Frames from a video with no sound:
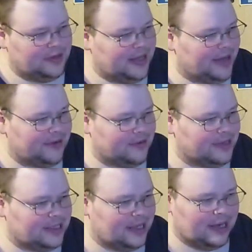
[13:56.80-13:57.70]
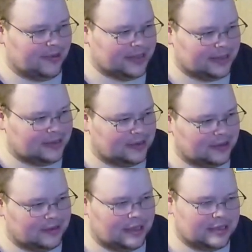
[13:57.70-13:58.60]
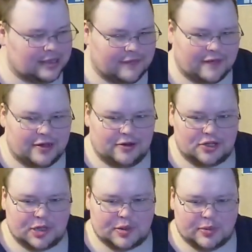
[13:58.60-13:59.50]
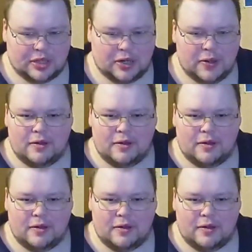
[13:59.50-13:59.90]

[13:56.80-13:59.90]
I don't know. It's anyways, it's the it's in the video description below.